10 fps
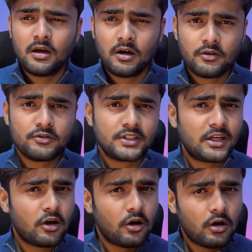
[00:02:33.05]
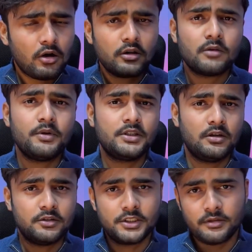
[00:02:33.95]
Understand all the basic
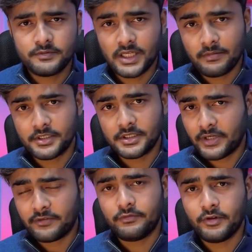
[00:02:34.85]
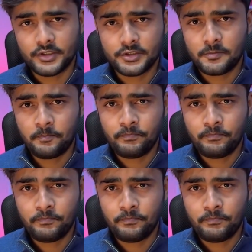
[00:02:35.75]
concept of JavaScript at first.